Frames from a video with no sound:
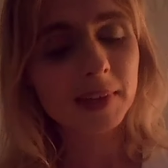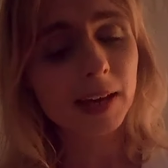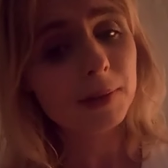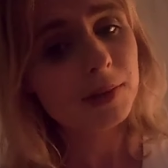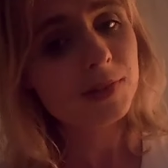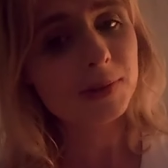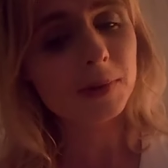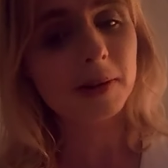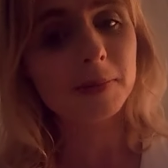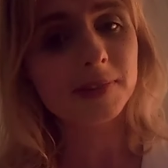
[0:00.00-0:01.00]
how would I
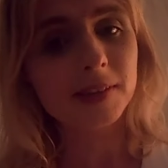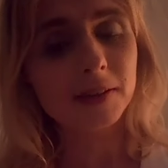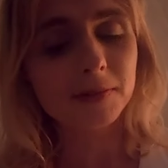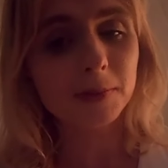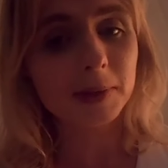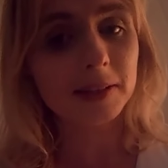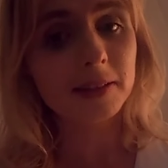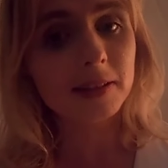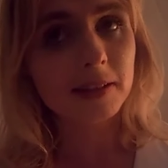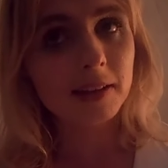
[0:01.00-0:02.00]
describe myself? Well,
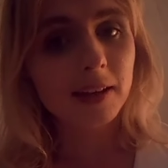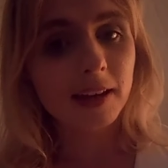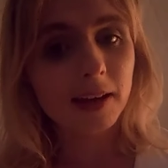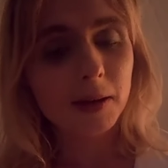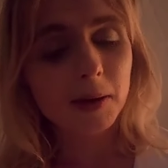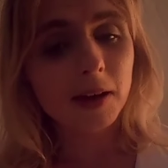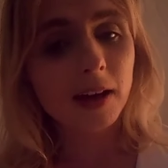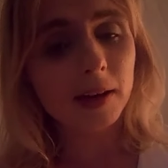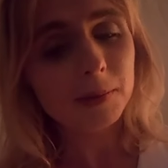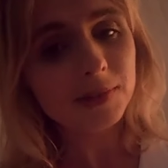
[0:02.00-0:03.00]

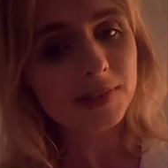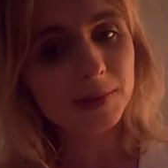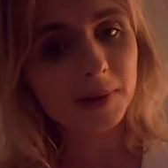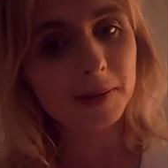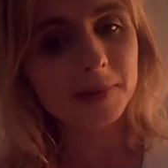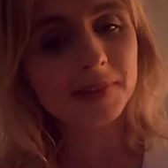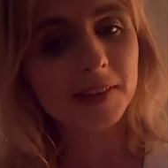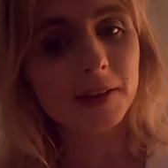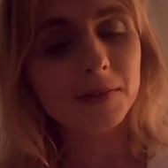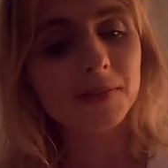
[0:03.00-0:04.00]
I would describe
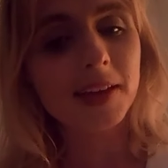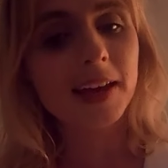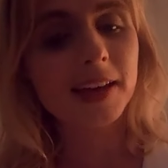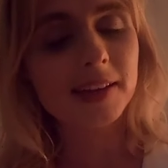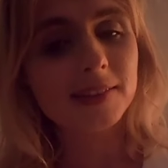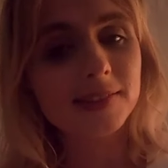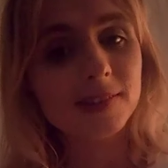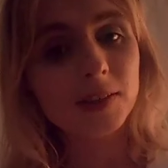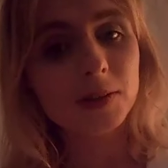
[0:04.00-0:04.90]
myself as,